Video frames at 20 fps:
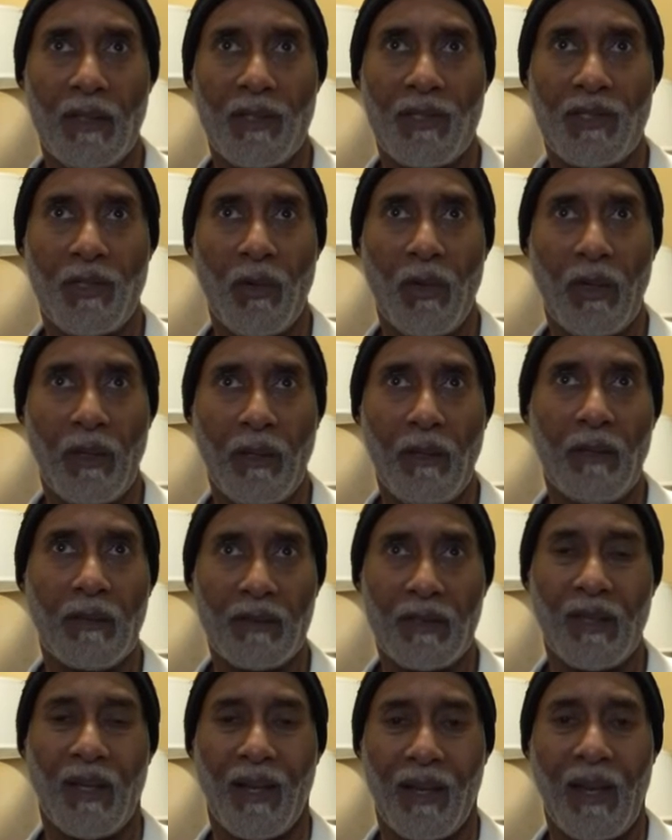so it
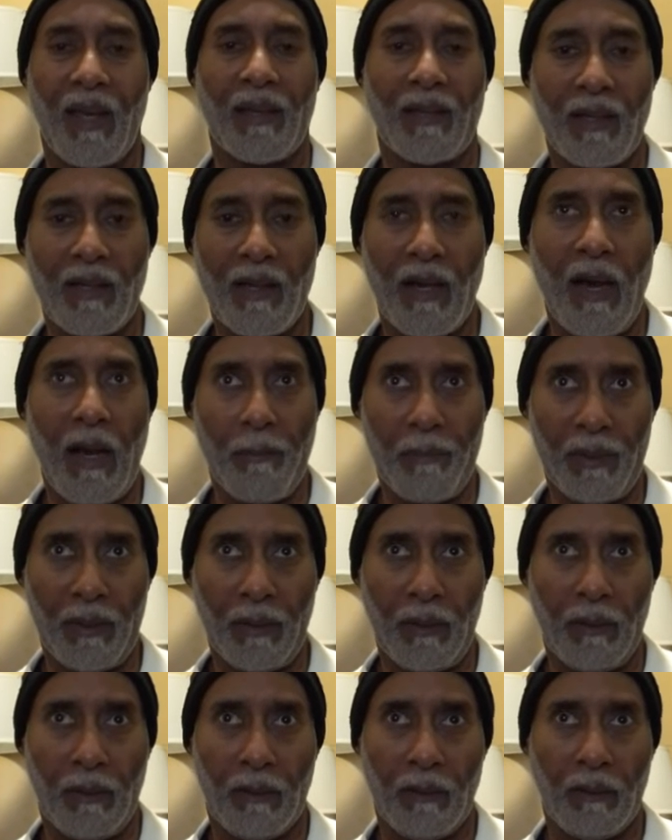looked like a copy,